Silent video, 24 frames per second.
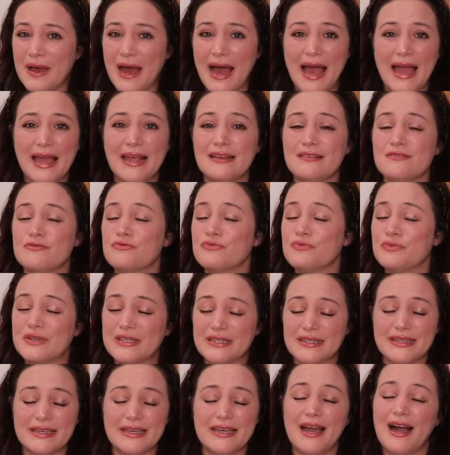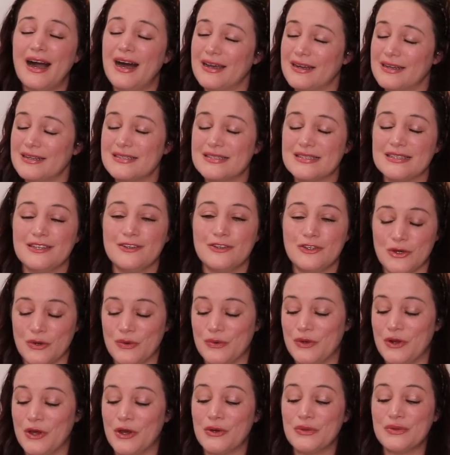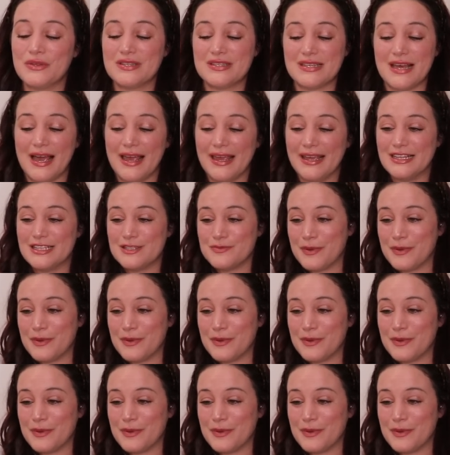I really honestly don't know the science